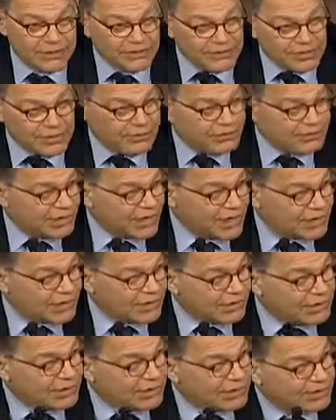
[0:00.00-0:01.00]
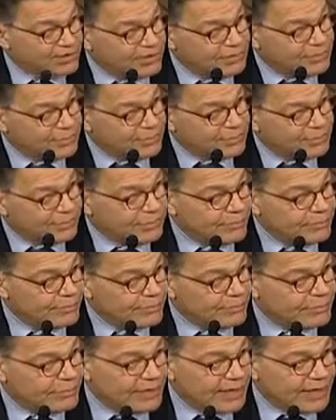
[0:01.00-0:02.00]
there objection?
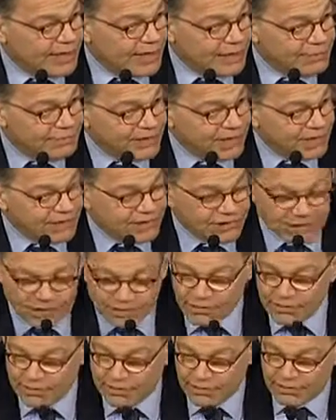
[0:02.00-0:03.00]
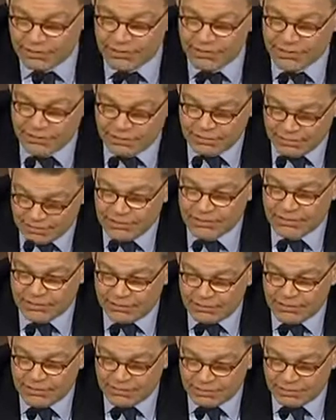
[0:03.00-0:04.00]
Without objection,
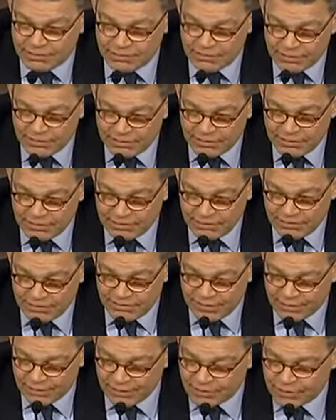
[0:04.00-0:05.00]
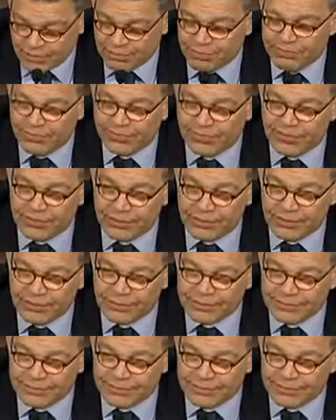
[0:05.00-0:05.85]
the Senate will proceed.